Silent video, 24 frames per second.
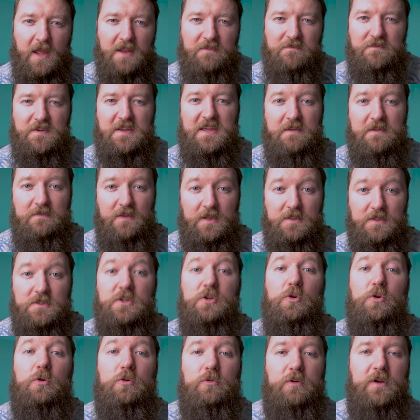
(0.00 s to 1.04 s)
and forgiving to
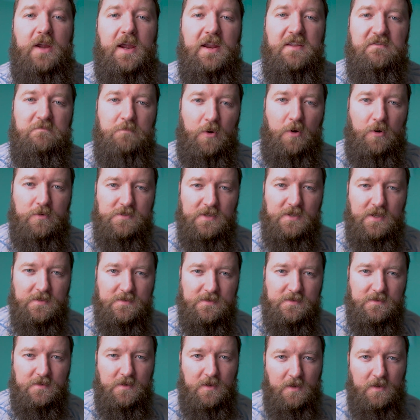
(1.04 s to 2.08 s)
your creative process